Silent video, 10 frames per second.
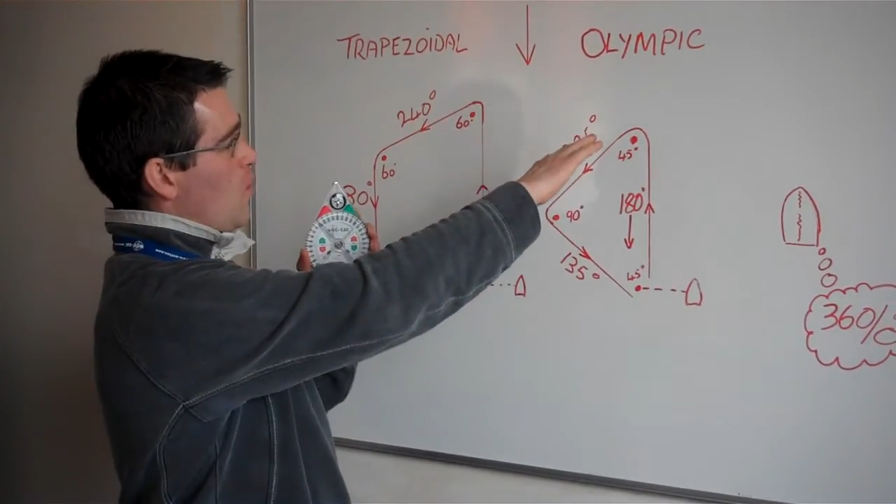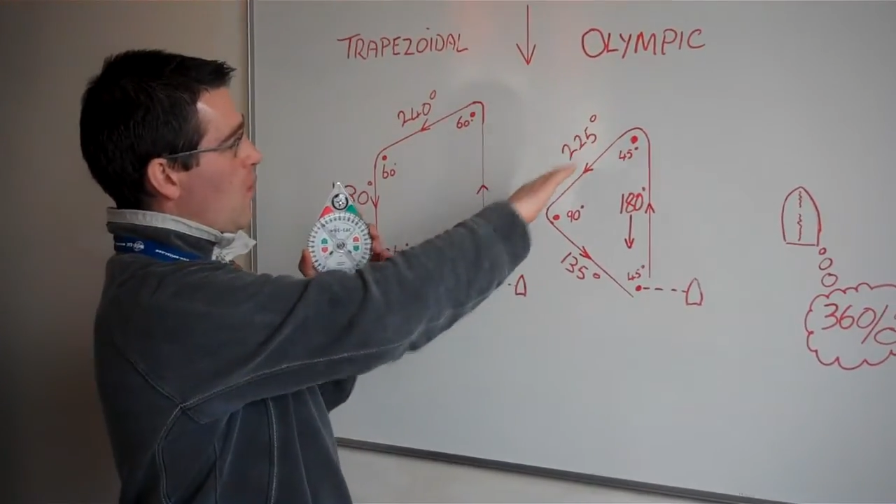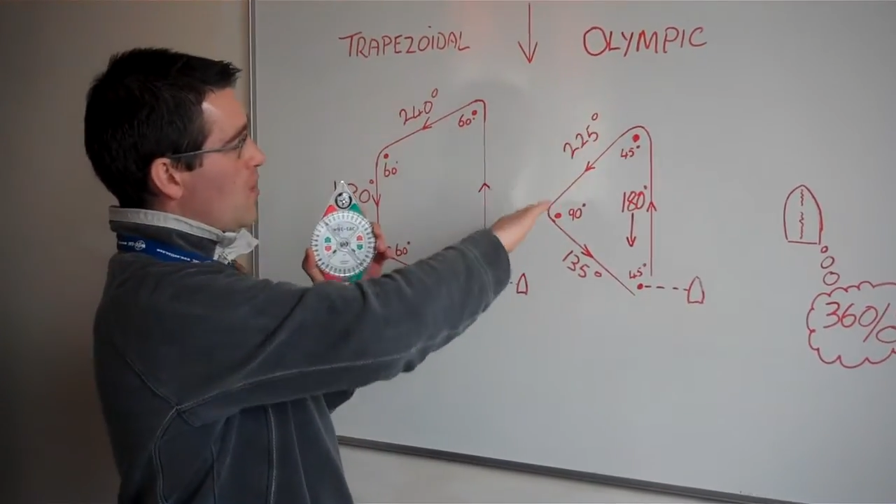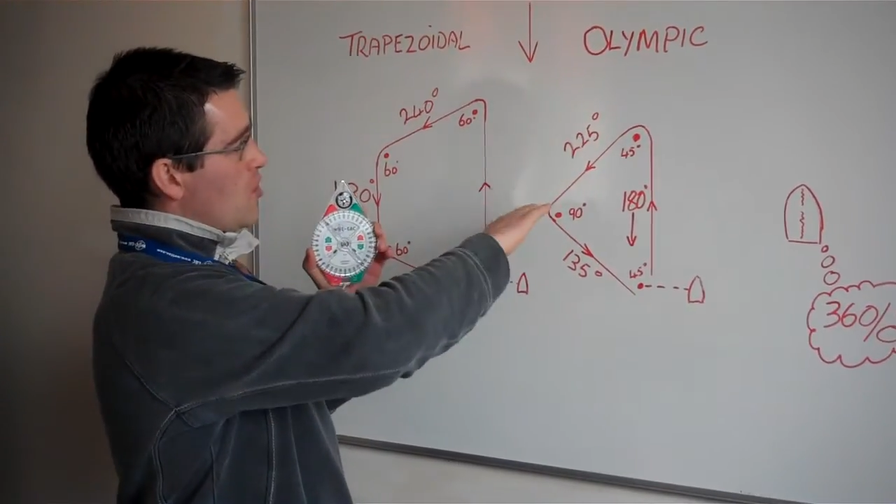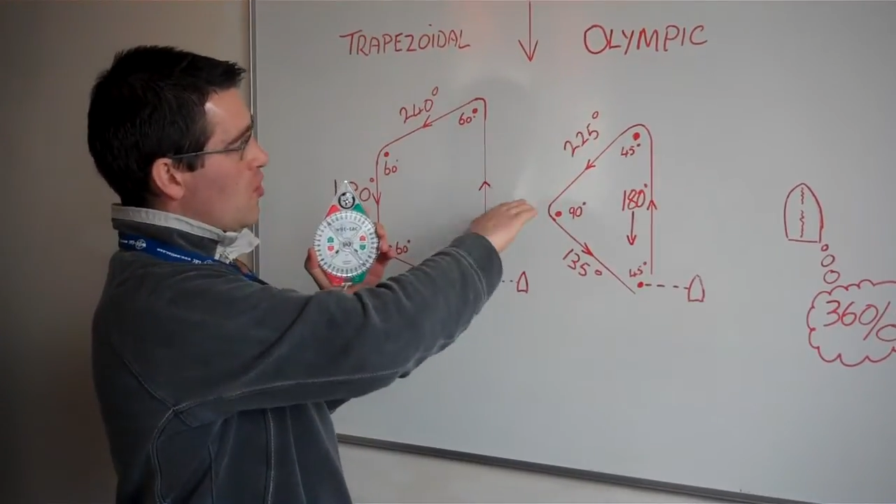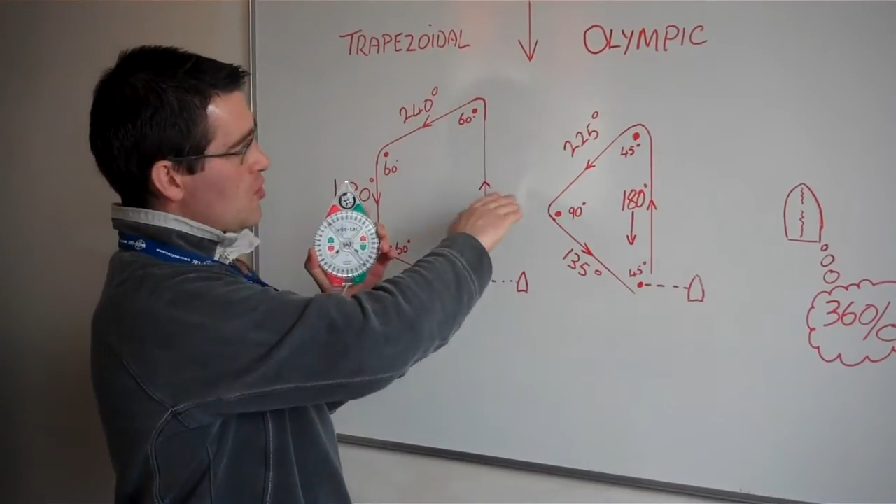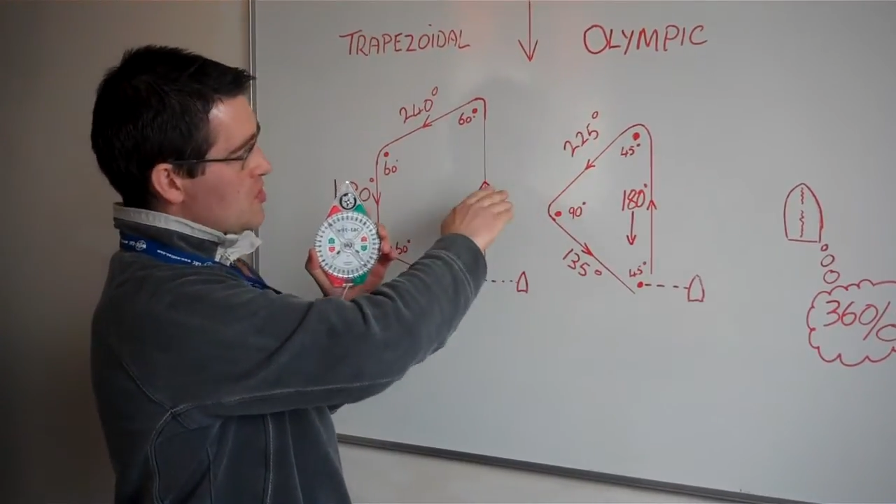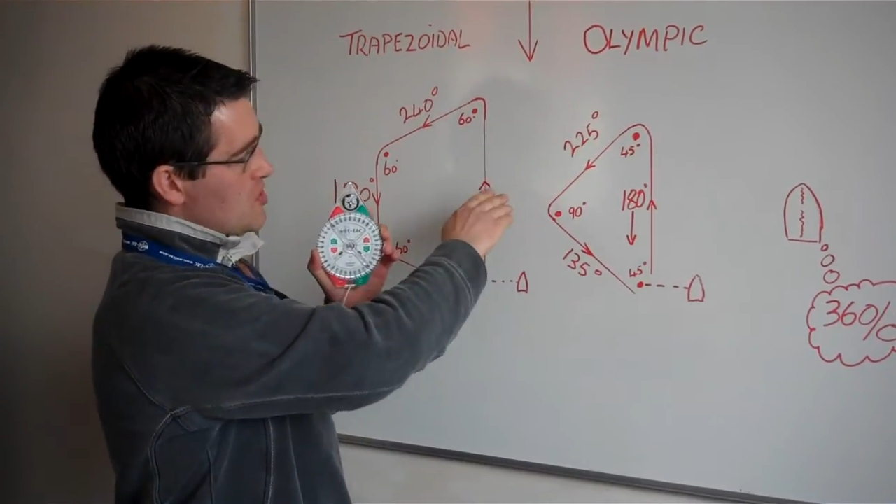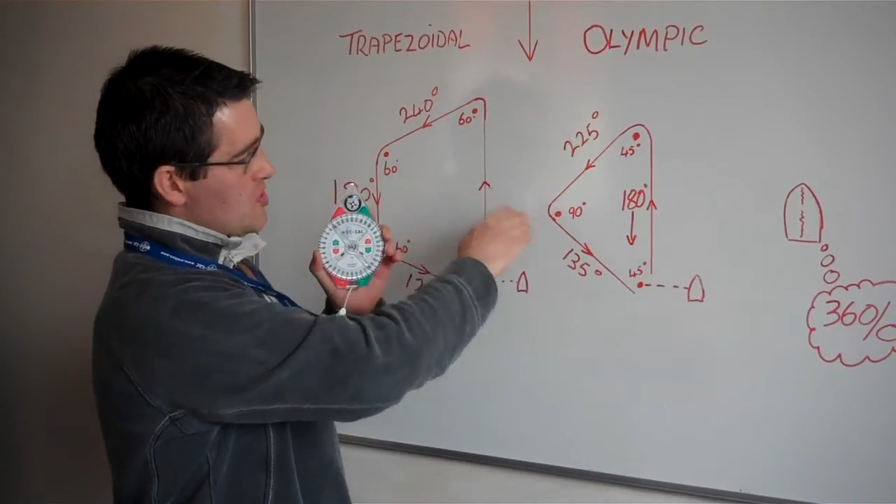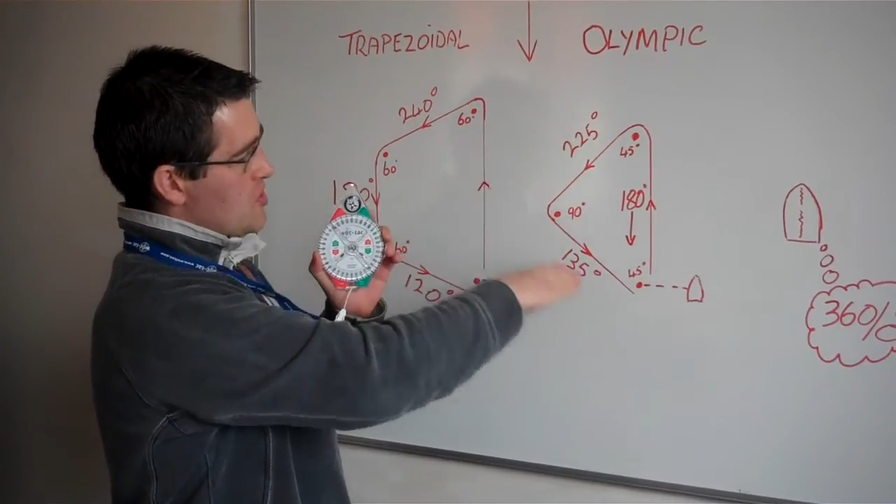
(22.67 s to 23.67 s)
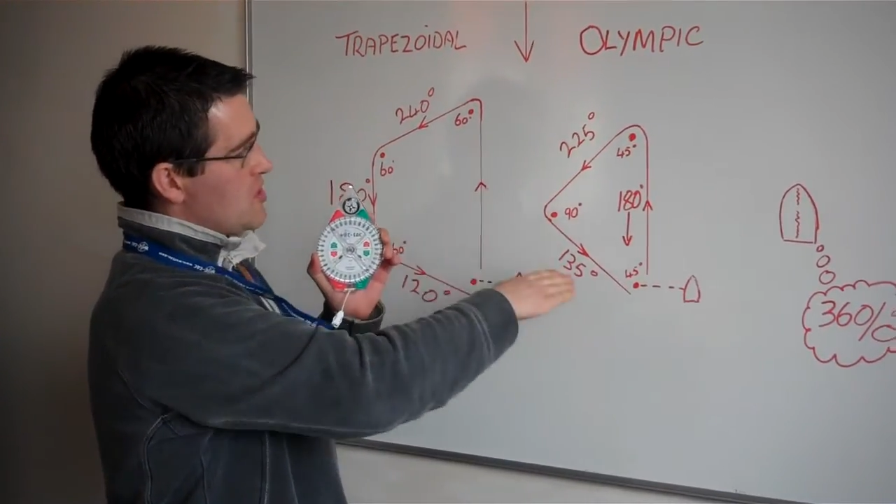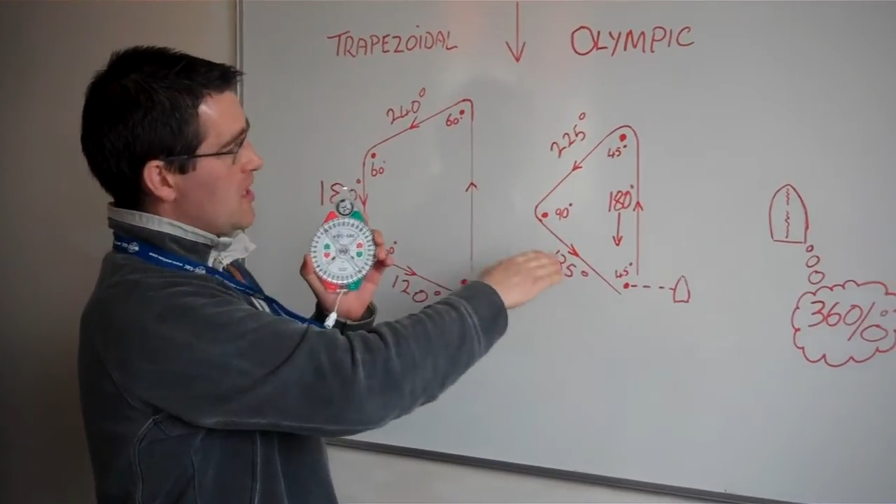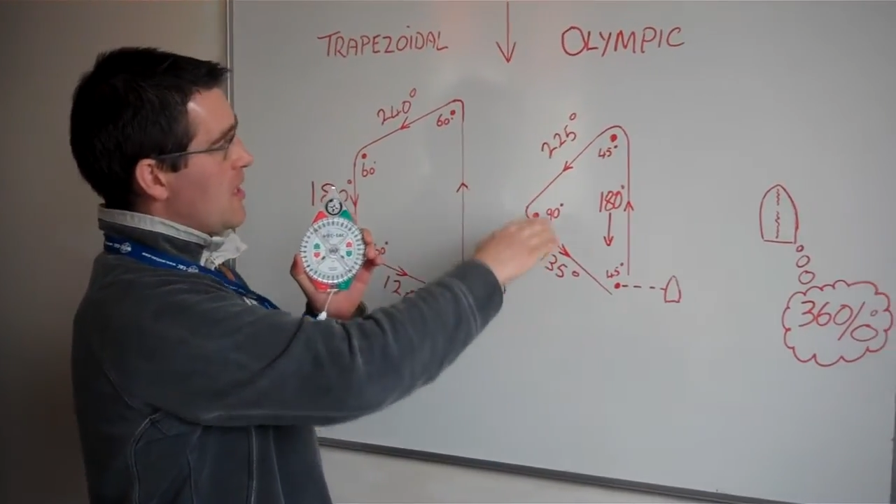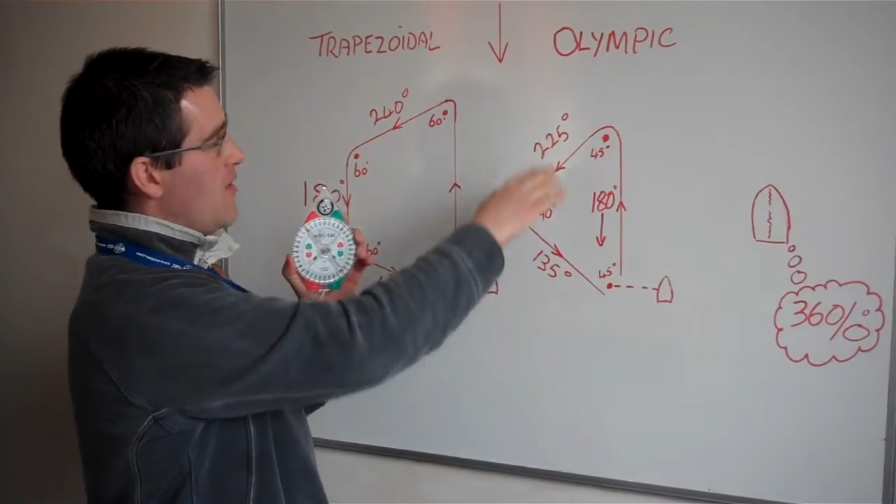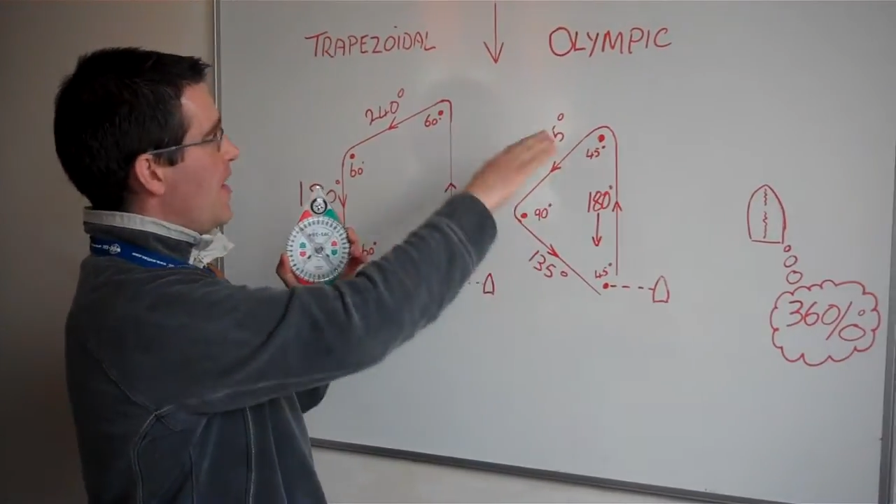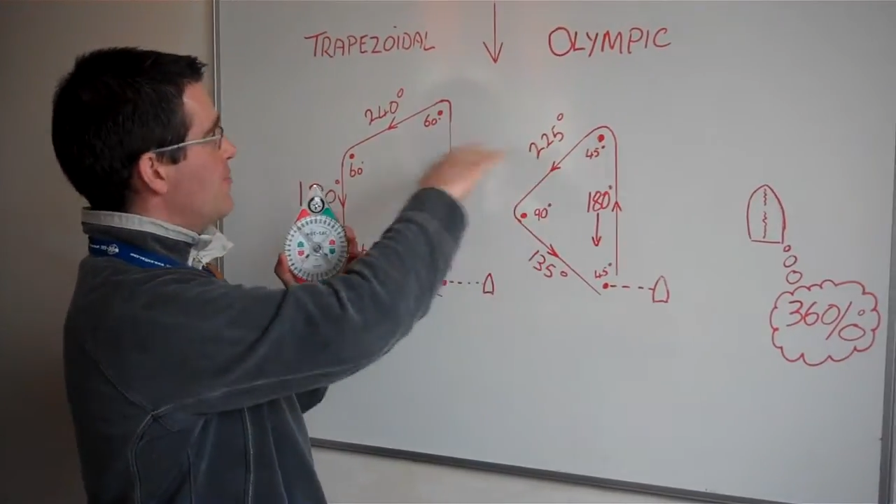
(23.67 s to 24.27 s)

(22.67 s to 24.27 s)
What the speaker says: what courses to steer